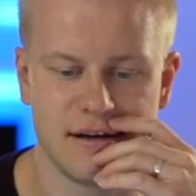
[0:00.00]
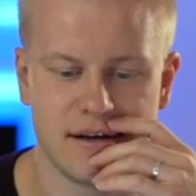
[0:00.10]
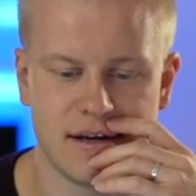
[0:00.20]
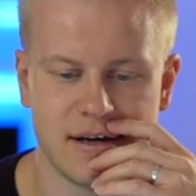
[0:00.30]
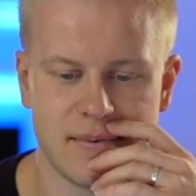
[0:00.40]

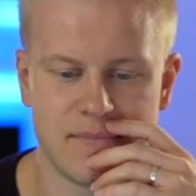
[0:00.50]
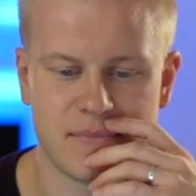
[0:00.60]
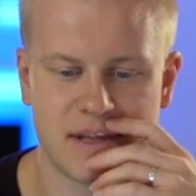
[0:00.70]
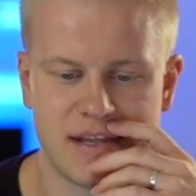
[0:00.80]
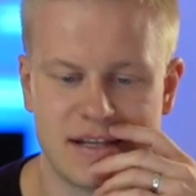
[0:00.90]
um,
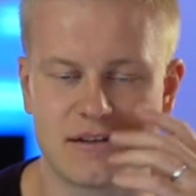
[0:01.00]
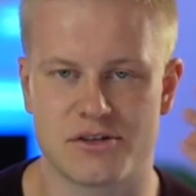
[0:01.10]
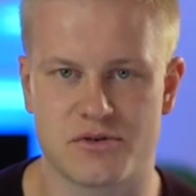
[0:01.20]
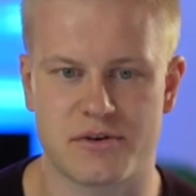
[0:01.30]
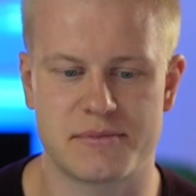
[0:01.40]
and then the
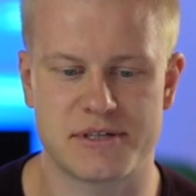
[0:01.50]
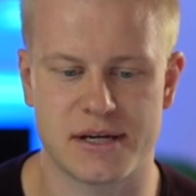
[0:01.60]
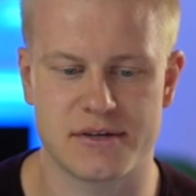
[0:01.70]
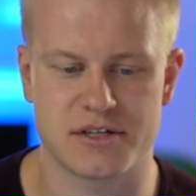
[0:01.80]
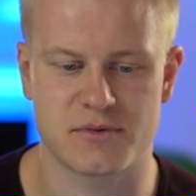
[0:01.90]
scripts that I
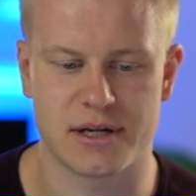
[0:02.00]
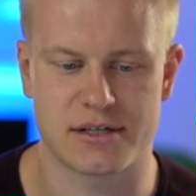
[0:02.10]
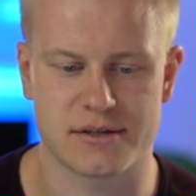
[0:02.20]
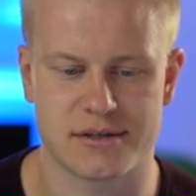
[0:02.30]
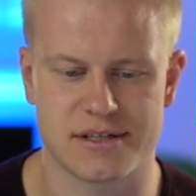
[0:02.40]
use as well.
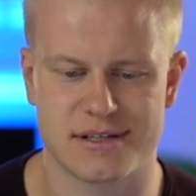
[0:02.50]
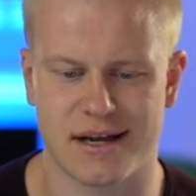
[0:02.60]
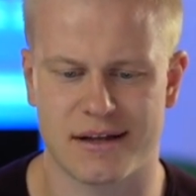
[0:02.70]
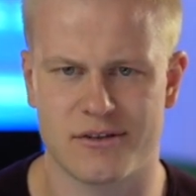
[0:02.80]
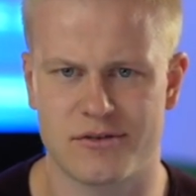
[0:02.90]
So there's
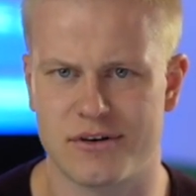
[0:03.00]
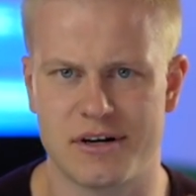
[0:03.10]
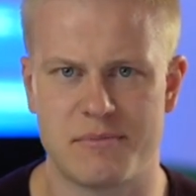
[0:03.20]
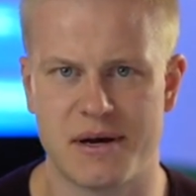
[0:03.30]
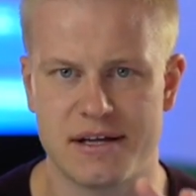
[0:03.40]
like
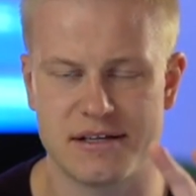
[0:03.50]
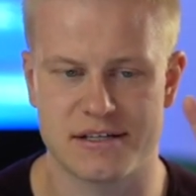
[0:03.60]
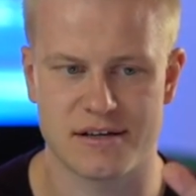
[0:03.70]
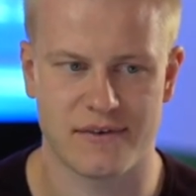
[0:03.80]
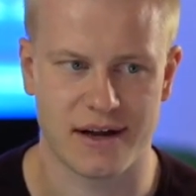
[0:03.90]
30
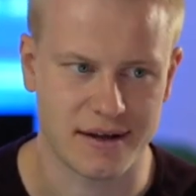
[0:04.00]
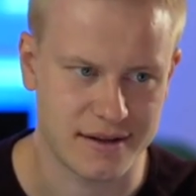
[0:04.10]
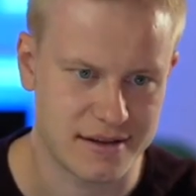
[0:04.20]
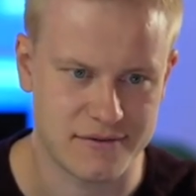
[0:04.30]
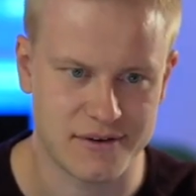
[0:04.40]
pages of like
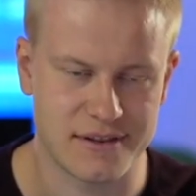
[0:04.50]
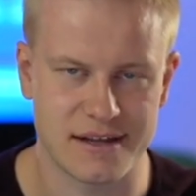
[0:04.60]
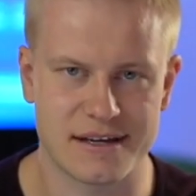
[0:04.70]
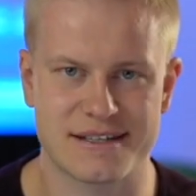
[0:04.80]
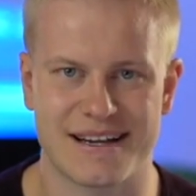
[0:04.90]
different
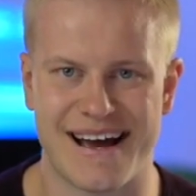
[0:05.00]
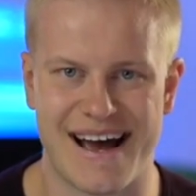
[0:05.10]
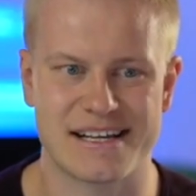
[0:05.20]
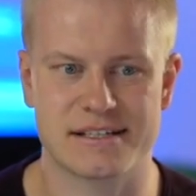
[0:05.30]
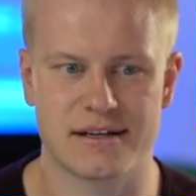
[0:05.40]
things that I
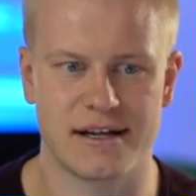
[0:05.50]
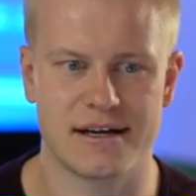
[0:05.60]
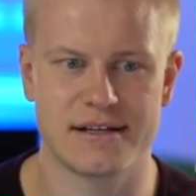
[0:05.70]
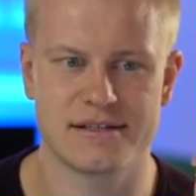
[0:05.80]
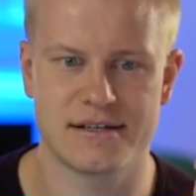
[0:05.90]
ask
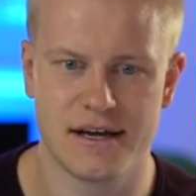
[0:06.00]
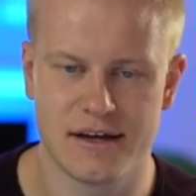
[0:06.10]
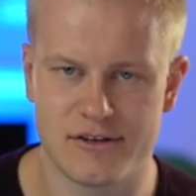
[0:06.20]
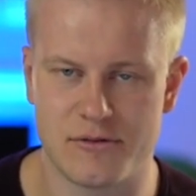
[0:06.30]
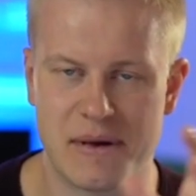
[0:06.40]
clients
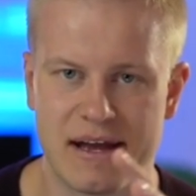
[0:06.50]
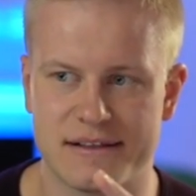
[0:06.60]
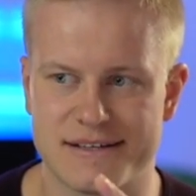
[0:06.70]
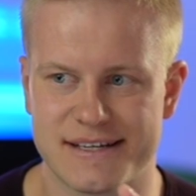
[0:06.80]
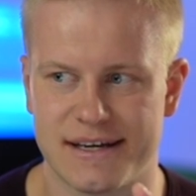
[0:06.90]
to make
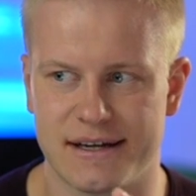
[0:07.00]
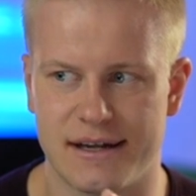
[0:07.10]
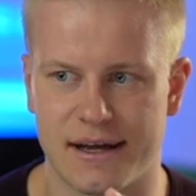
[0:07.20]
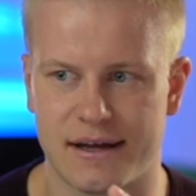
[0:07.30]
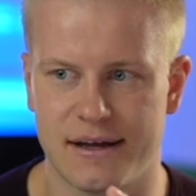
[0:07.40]
the sale
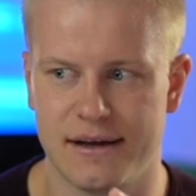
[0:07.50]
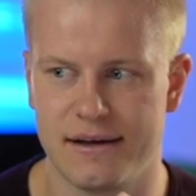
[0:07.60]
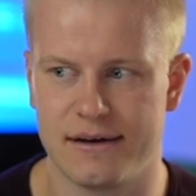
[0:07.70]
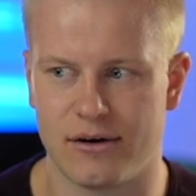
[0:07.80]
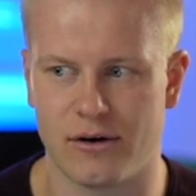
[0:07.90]
like
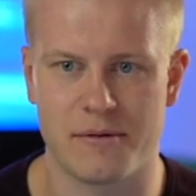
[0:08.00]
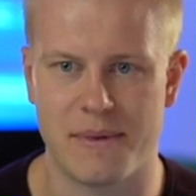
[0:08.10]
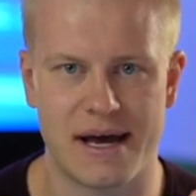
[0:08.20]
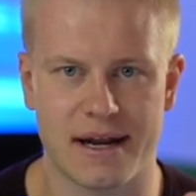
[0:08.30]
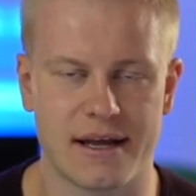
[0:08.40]

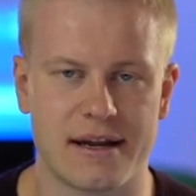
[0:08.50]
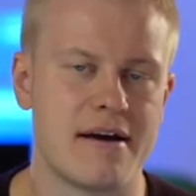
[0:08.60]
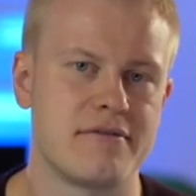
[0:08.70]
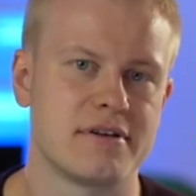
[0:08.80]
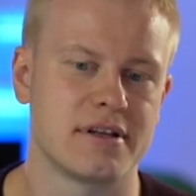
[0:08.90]
automatic and
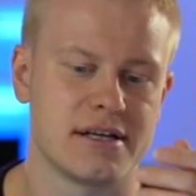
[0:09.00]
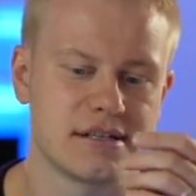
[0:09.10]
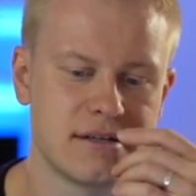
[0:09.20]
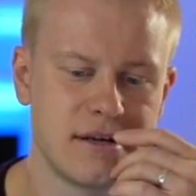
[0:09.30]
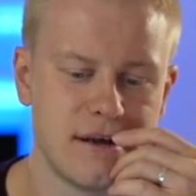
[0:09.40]

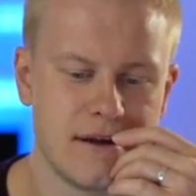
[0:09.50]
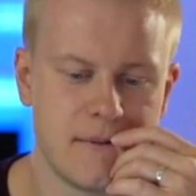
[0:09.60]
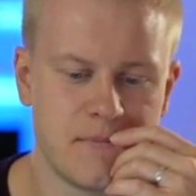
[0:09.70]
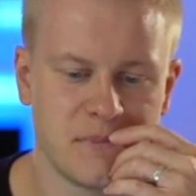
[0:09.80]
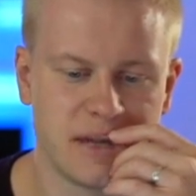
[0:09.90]
effortless.
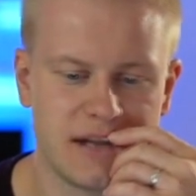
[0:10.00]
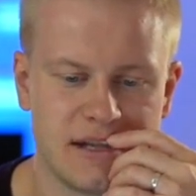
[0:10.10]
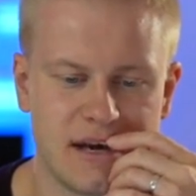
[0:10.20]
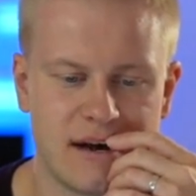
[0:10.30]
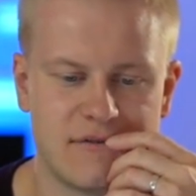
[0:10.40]
And
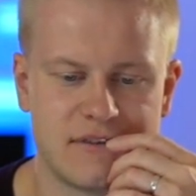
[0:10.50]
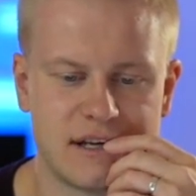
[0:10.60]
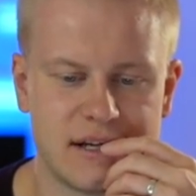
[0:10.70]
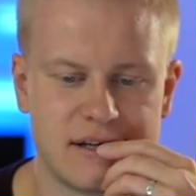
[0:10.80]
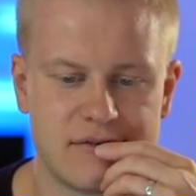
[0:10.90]
then I have
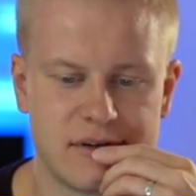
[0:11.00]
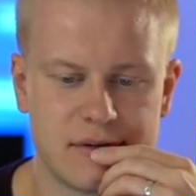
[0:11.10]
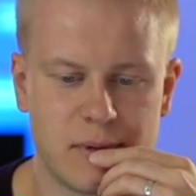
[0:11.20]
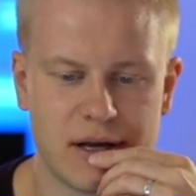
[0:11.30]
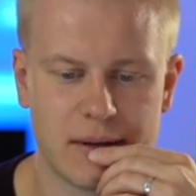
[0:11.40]
10
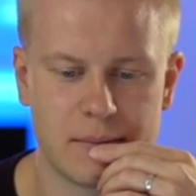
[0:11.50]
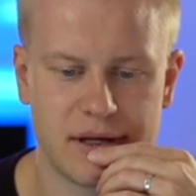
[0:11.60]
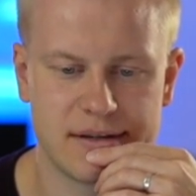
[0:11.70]
different plug and play